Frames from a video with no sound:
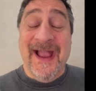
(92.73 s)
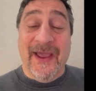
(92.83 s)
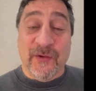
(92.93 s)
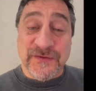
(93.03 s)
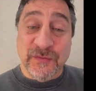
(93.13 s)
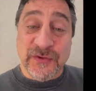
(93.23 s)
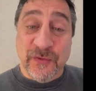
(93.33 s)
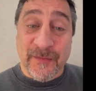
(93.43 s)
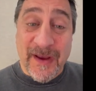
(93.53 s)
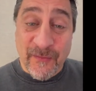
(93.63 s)
And also we
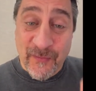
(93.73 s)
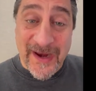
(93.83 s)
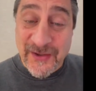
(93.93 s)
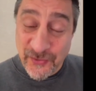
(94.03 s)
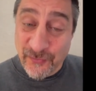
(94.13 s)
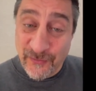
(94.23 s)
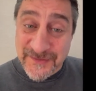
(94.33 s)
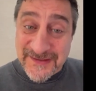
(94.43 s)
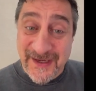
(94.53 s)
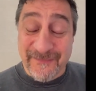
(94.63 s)
talk about writing your own
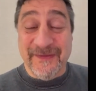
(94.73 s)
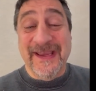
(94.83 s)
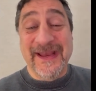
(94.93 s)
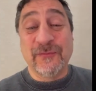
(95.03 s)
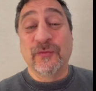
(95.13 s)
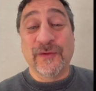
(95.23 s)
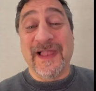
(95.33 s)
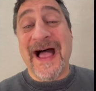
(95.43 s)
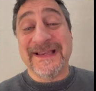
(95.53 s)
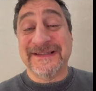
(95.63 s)
stuff. It will
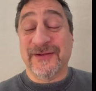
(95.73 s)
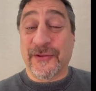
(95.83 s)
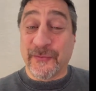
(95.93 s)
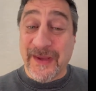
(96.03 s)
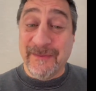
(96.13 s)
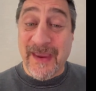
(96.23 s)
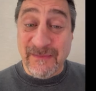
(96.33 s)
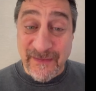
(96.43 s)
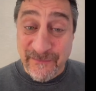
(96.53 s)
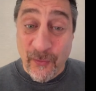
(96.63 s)
last 3,
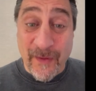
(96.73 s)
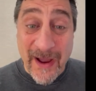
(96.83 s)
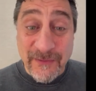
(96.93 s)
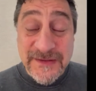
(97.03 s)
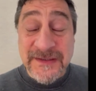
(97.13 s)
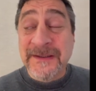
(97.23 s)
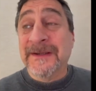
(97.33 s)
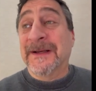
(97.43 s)
maybe 4 hours.